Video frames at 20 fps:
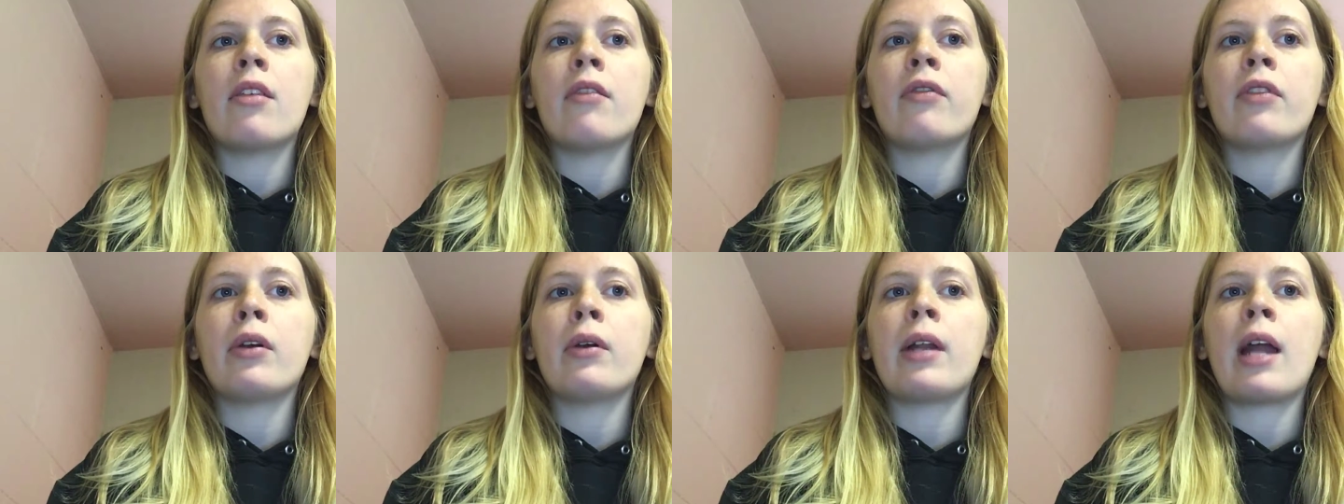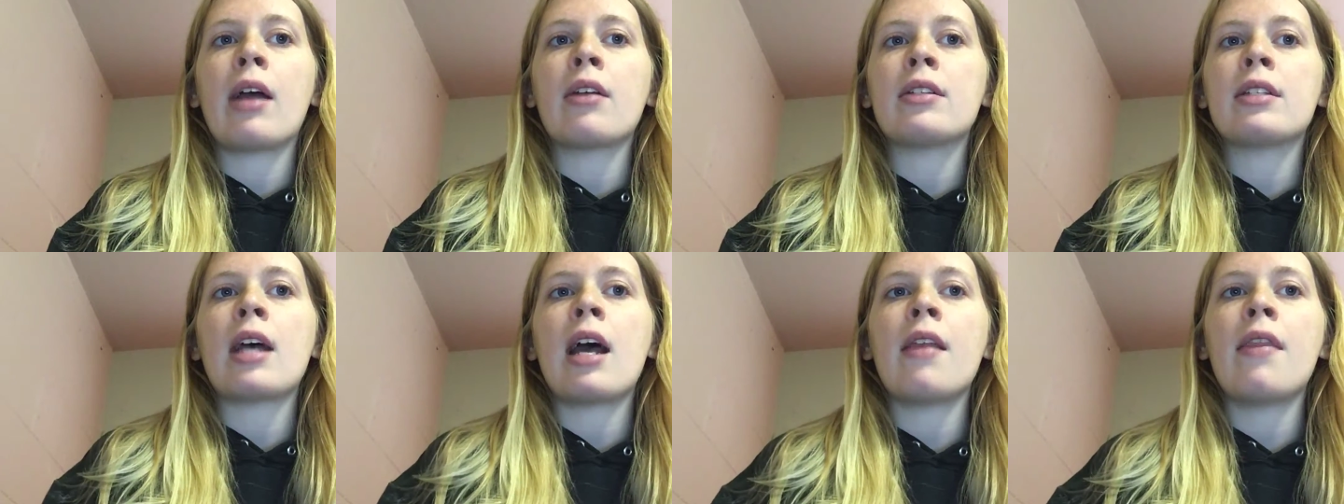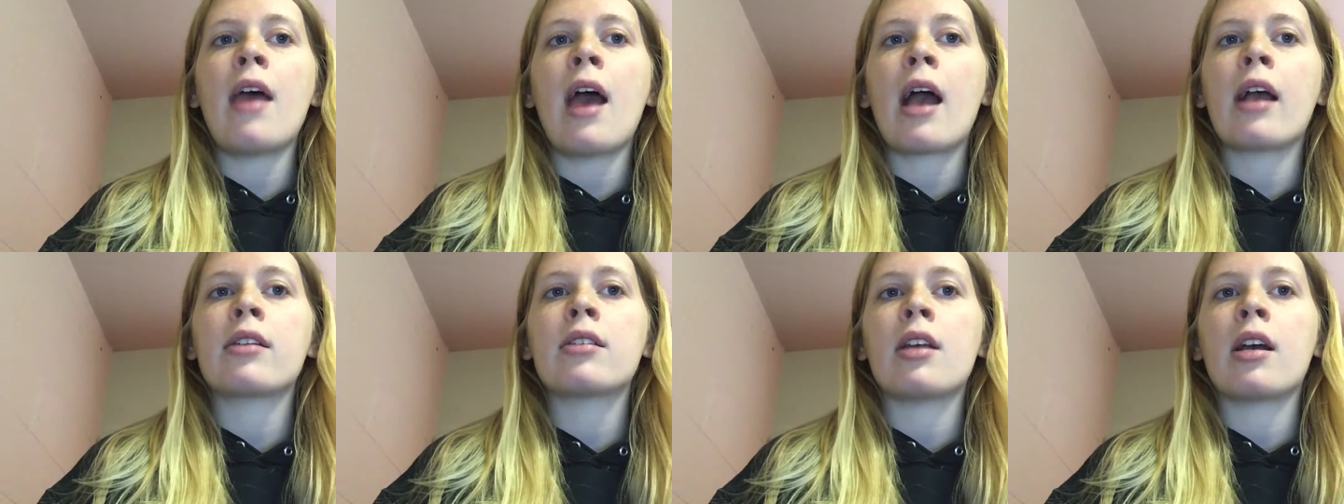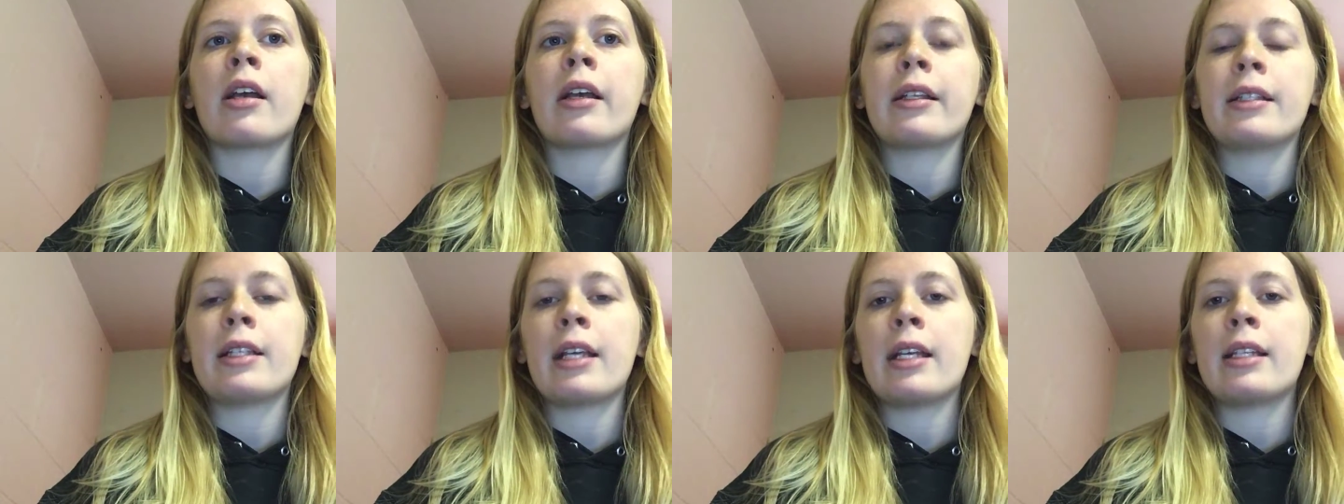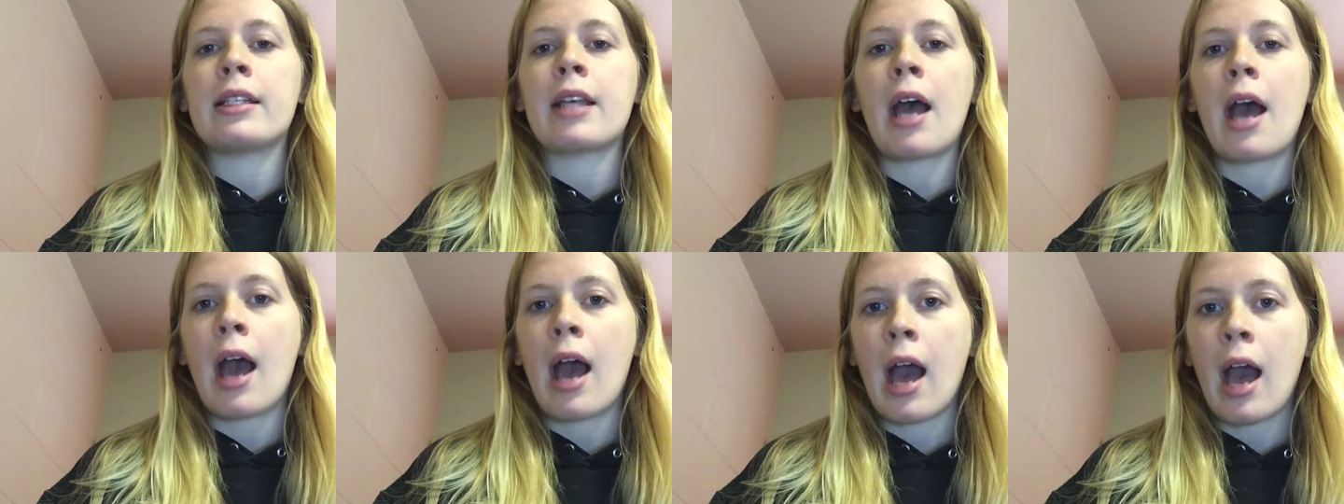The fluid outside the axon contains
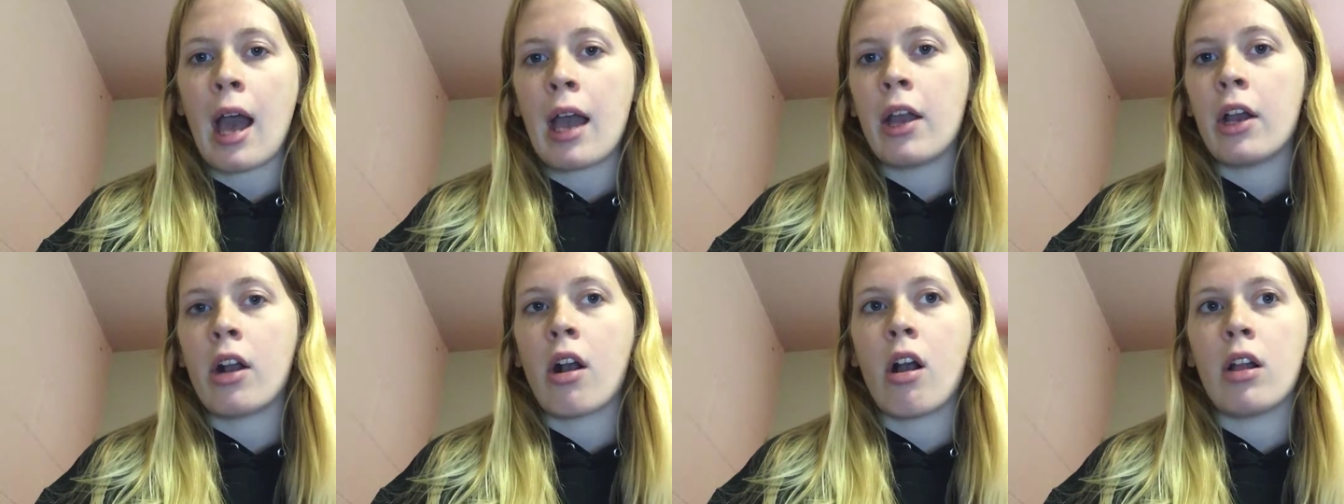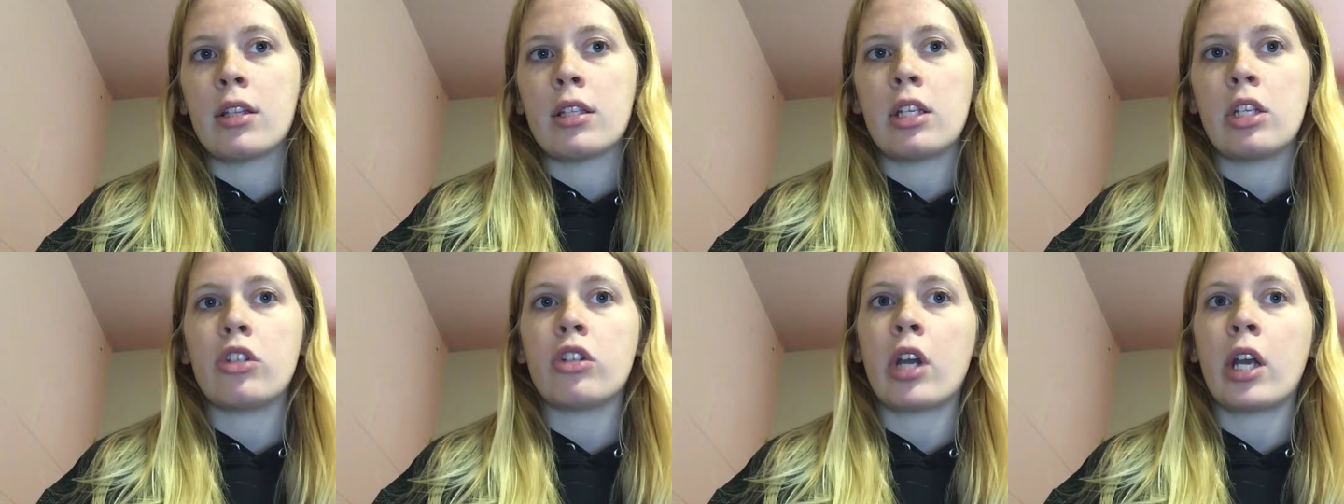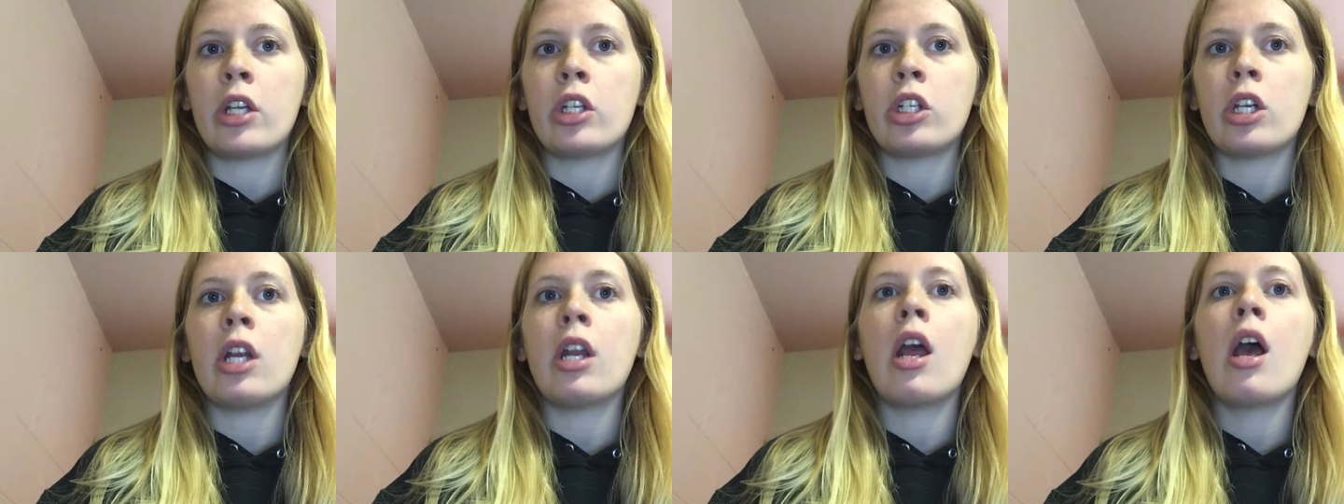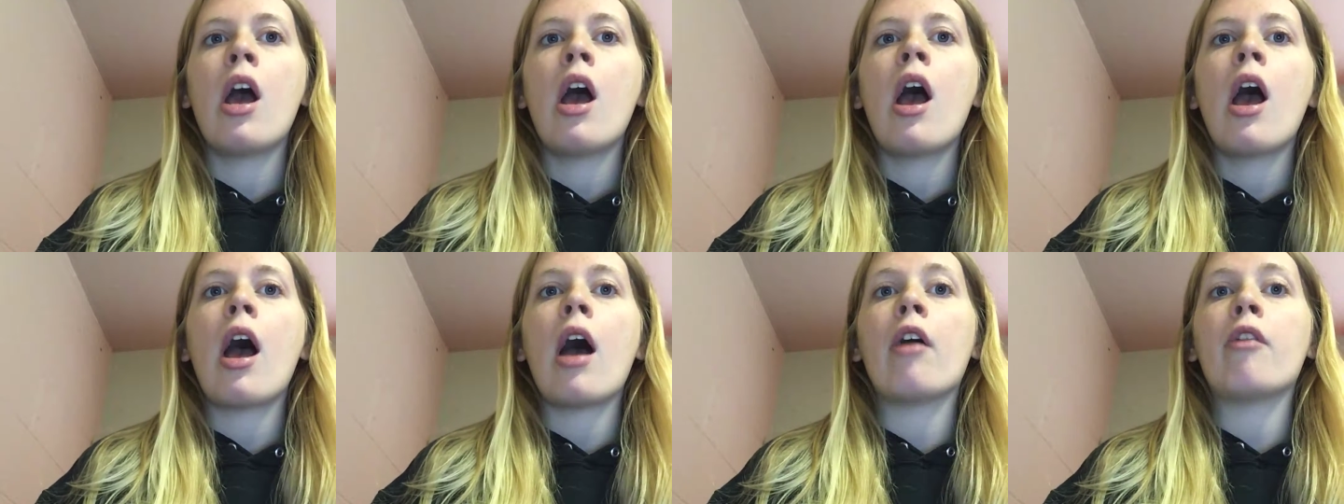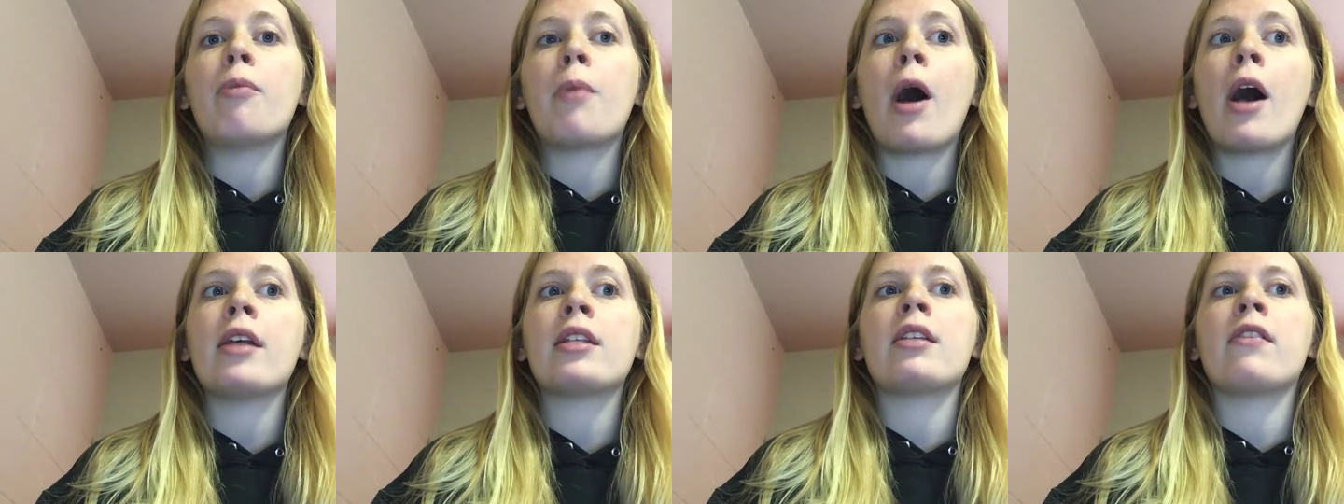a higher concentration of
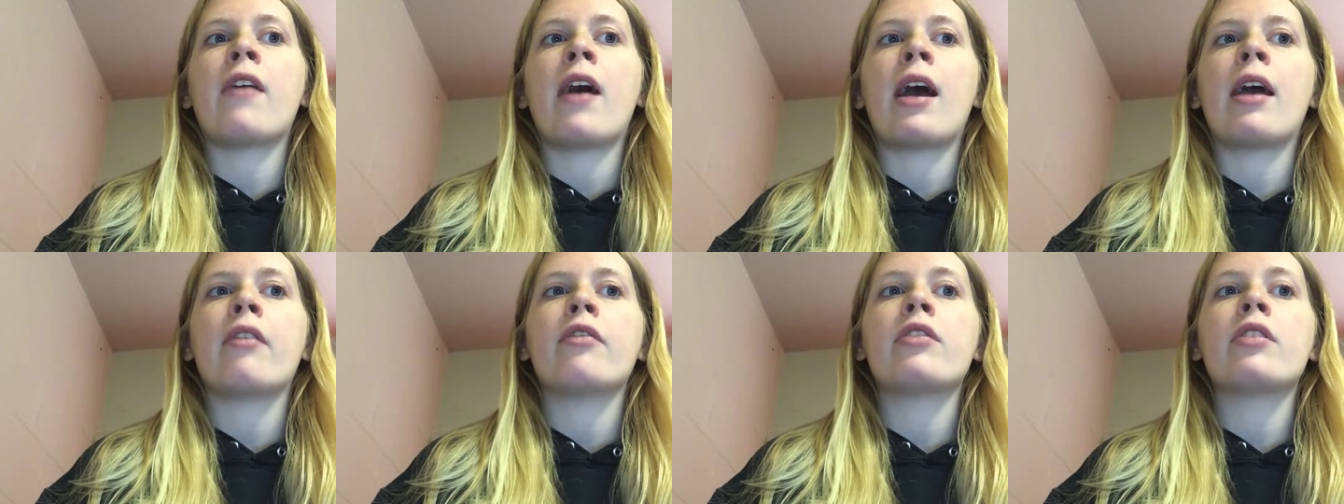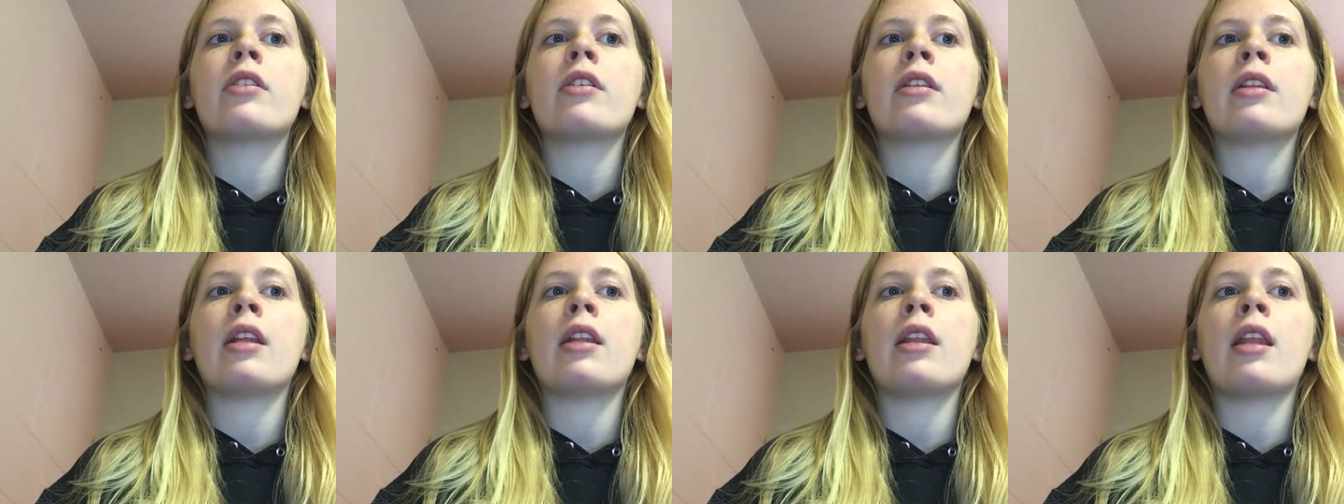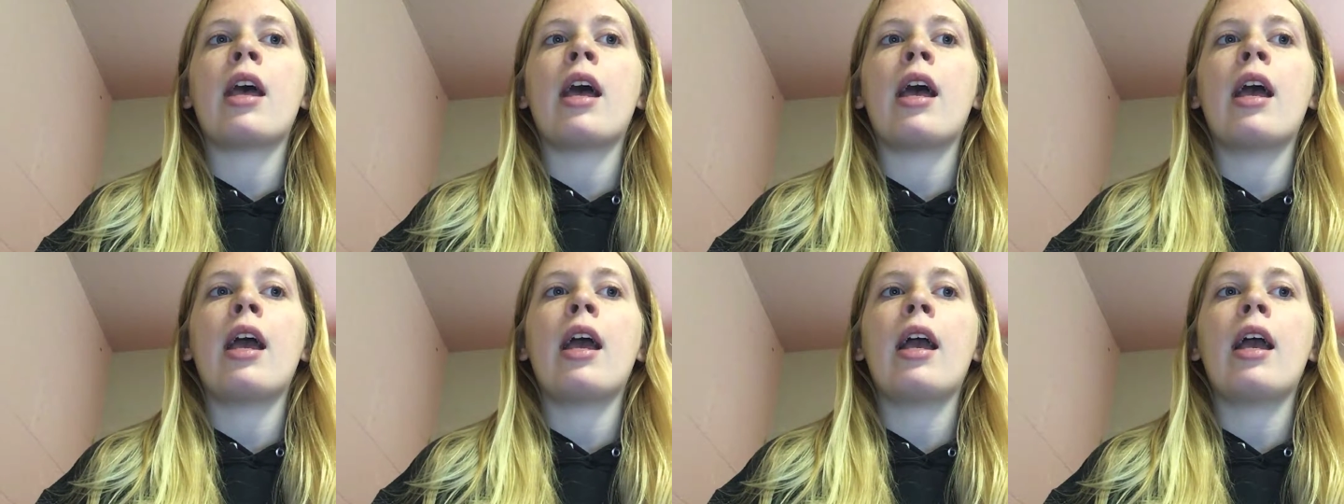positive ions than the